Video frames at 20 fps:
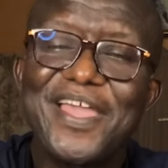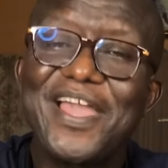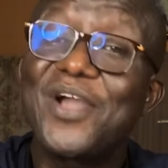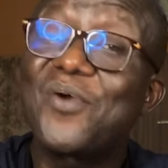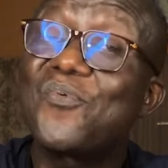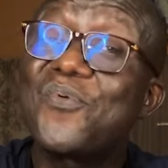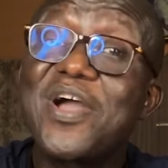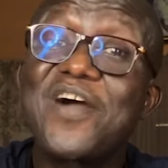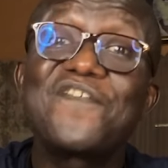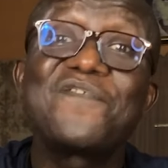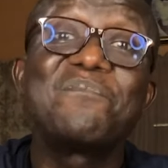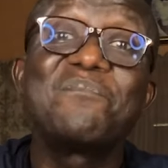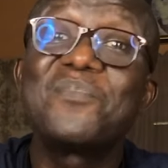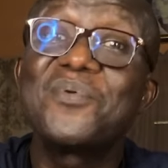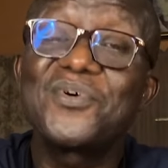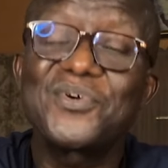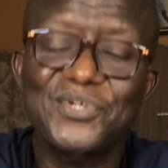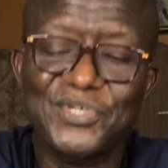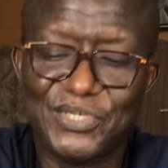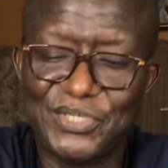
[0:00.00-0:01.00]
And we have
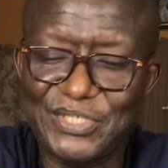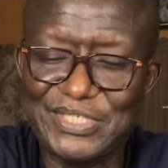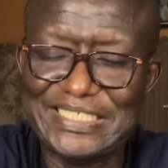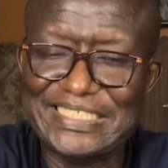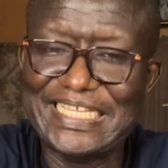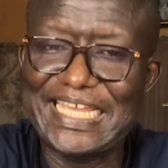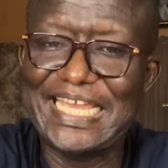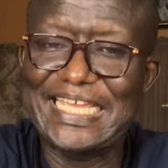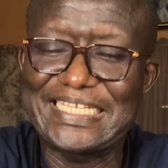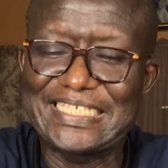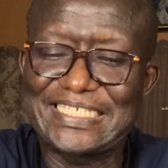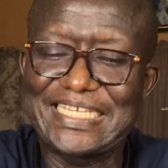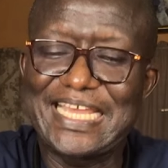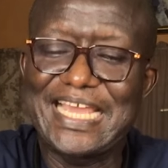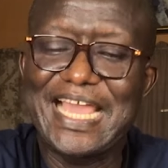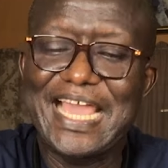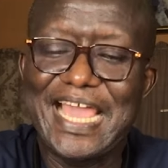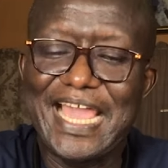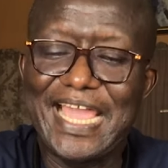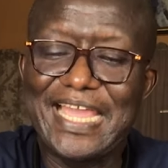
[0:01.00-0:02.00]
more content.
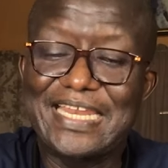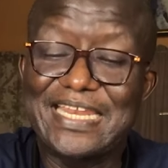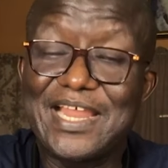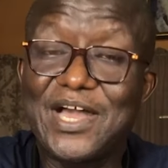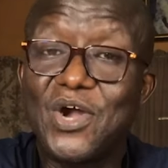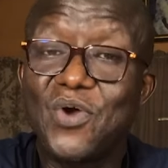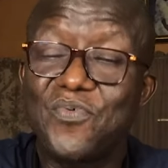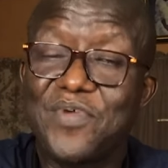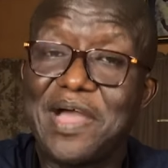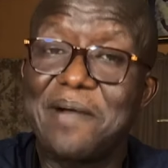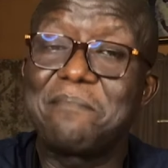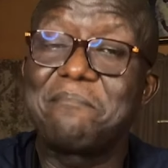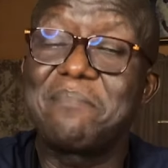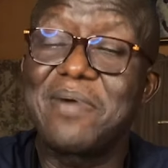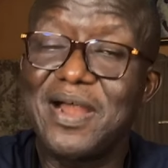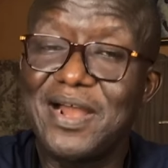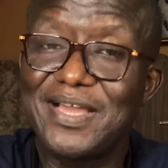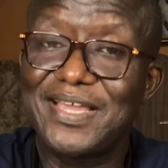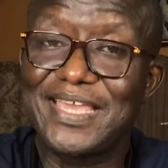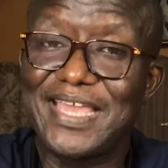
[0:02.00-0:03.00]
And now we
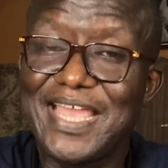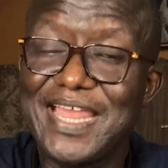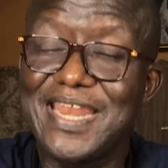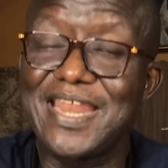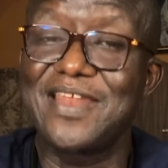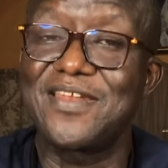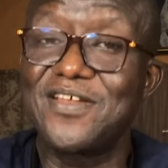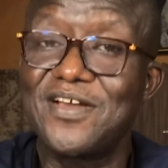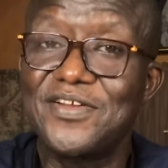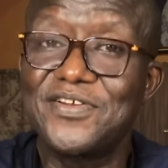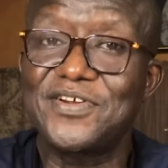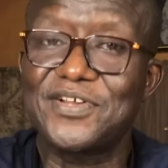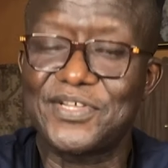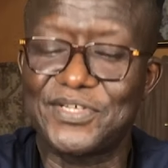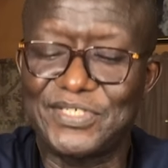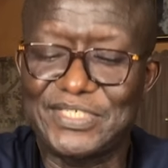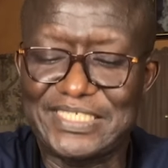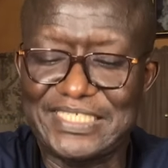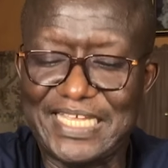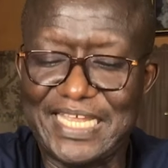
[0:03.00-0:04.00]
embark in another
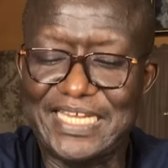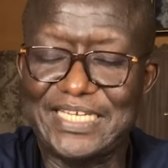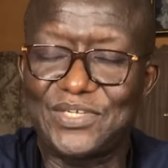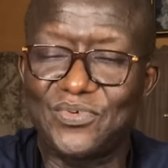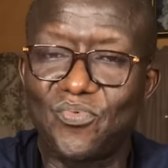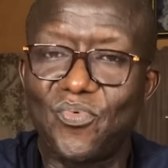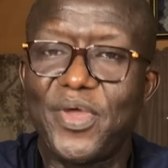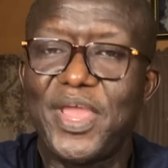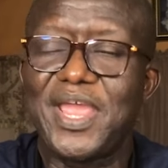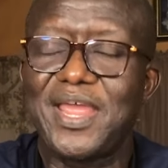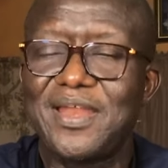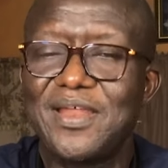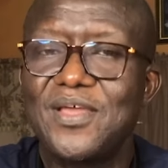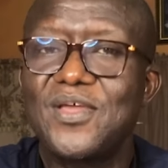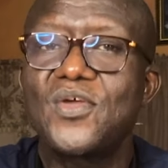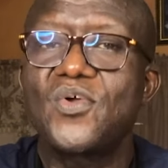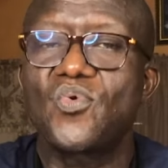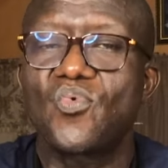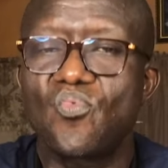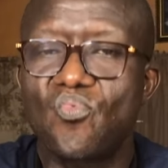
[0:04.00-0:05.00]
content where
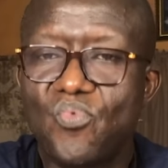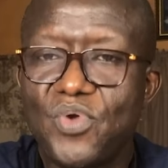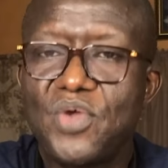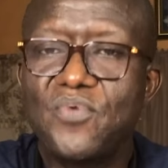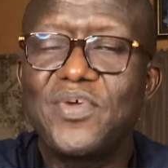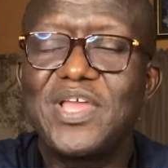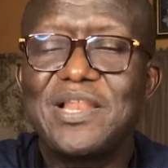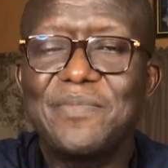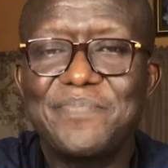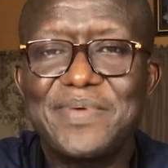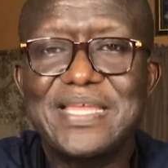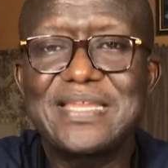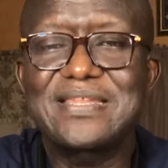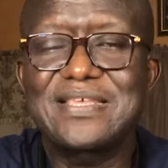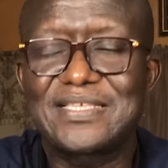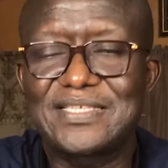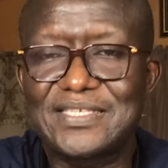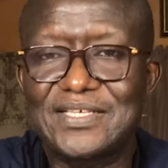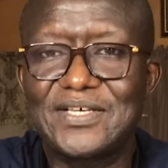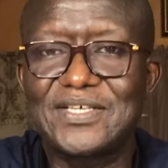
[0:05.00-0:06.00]
we will be
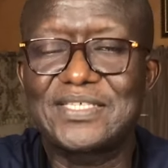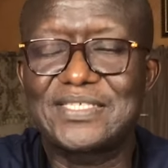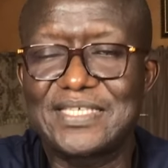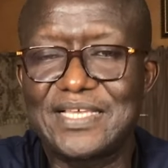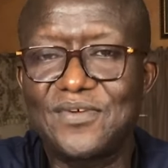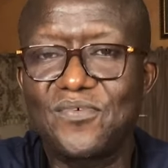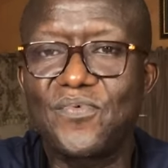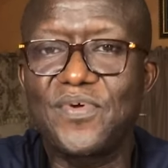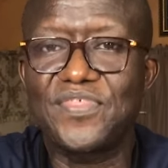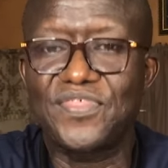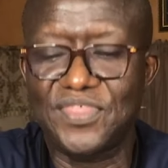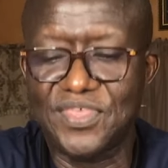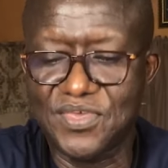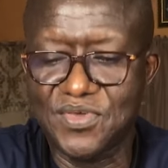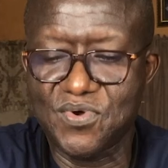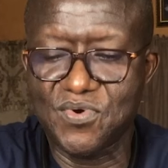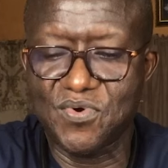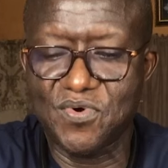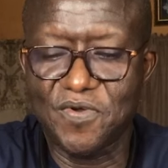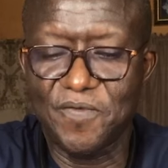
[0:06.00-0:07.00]
discussing with
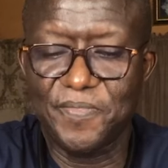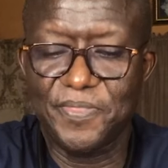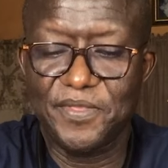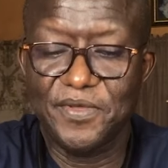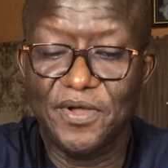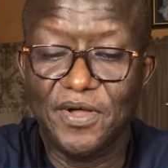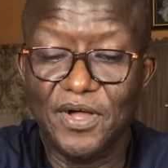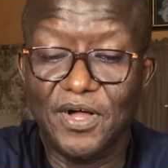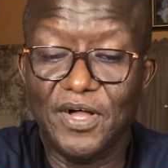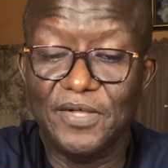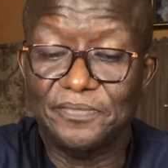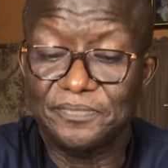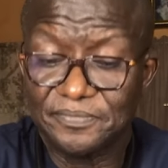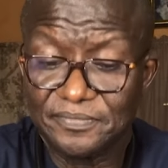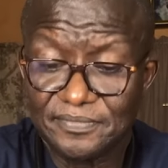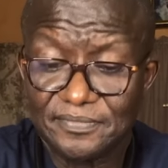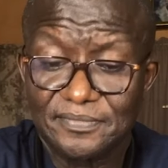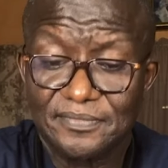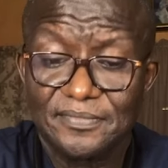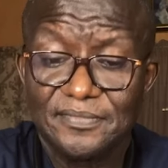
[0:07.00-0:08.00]
you
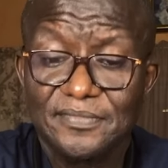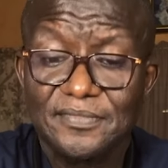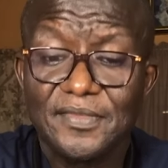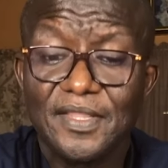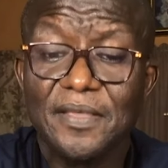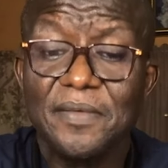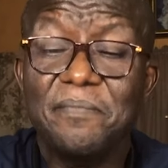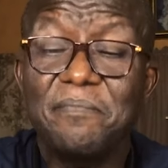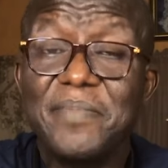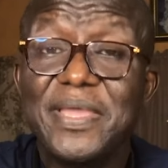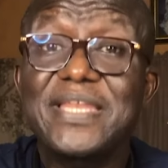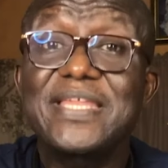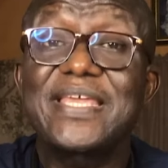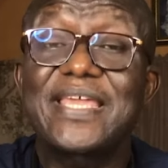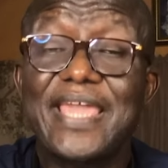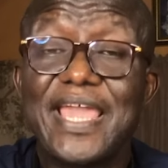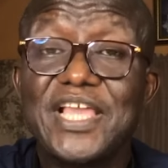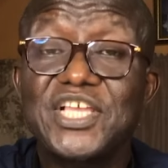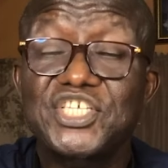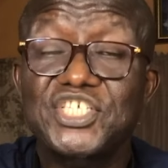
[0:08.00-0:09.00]

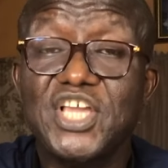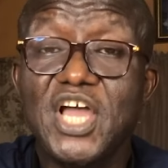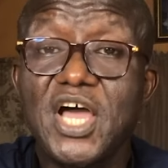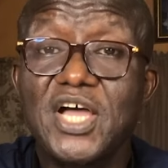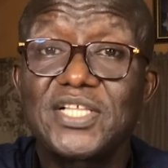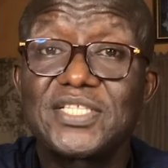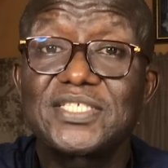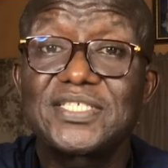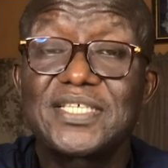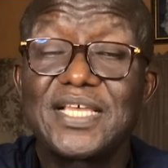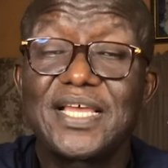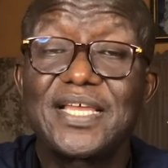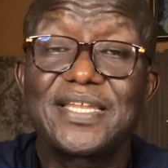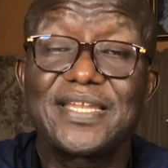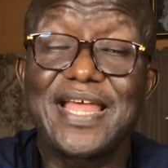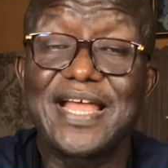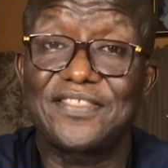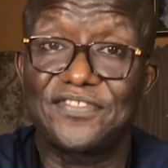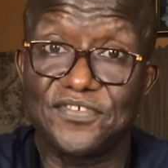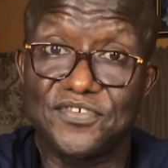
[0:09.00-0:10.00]
medications
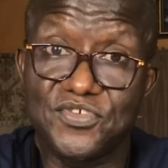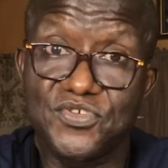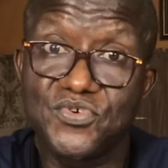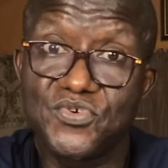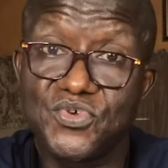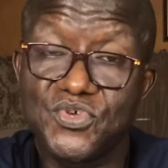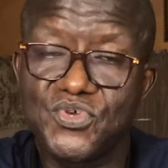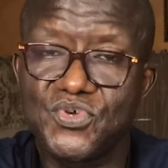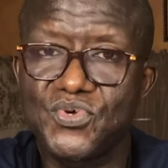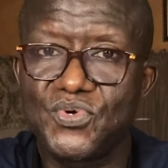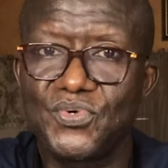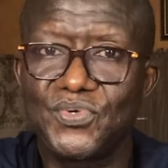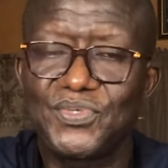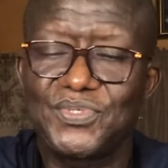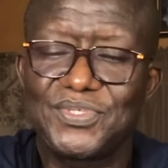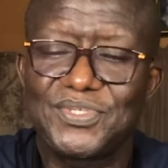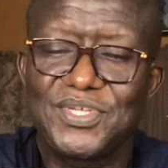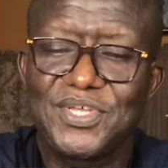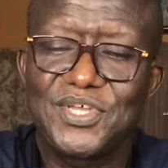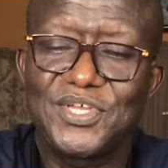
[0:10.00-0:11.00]
that you
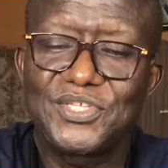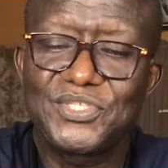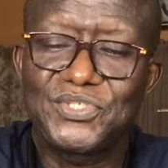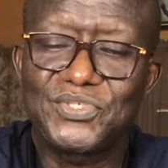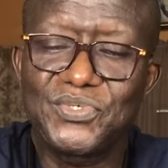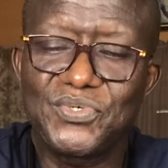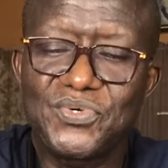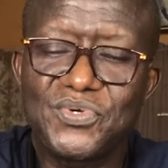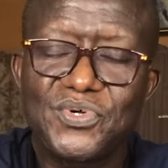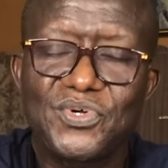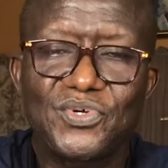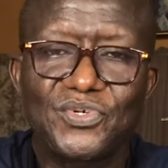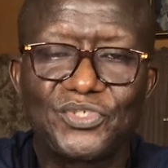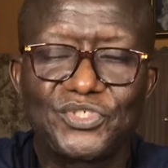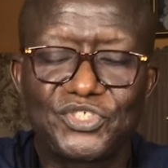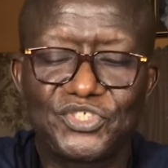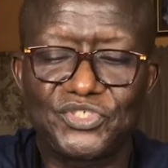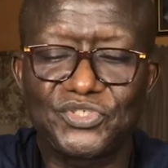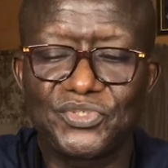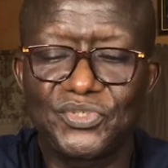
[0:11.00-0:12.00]
use to
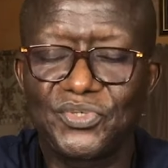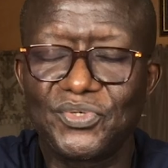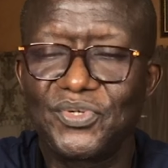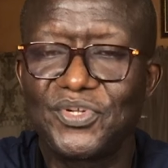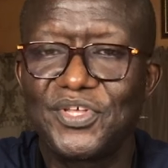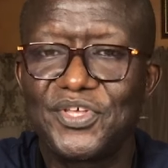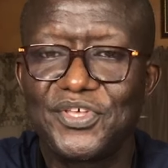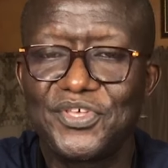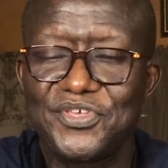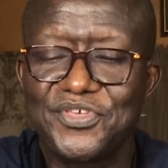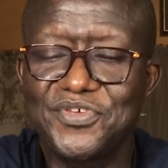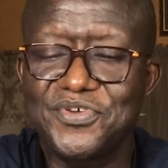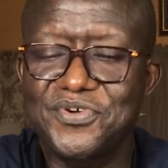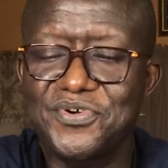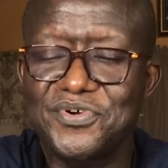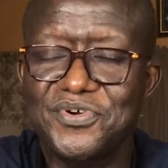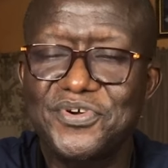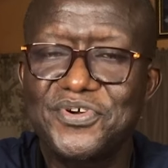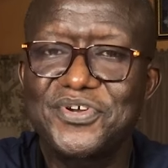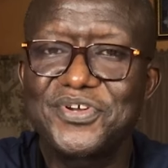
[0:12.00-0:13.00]
control
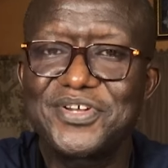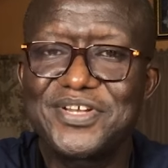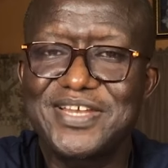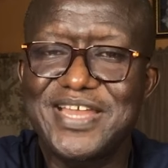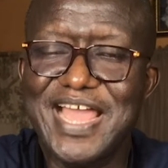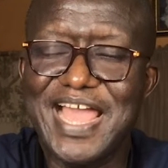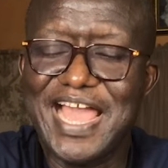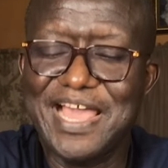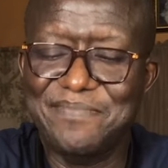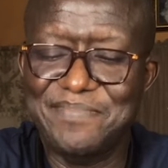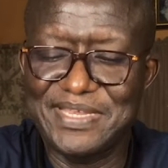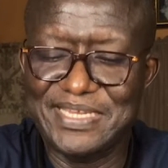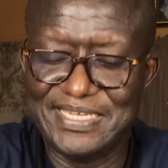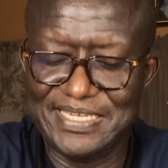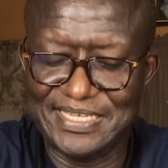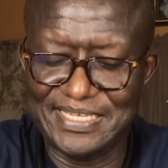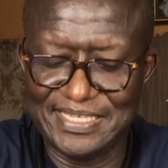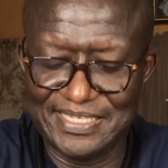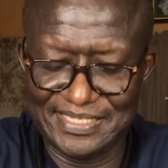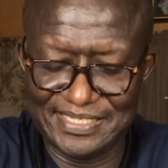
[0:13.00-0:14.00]
your
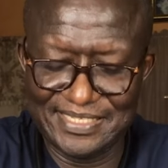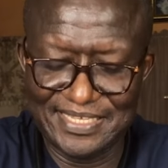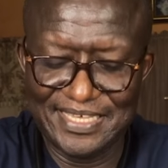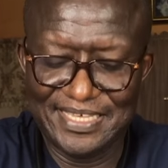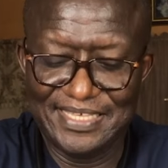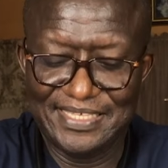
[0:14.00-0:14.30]
diabetes.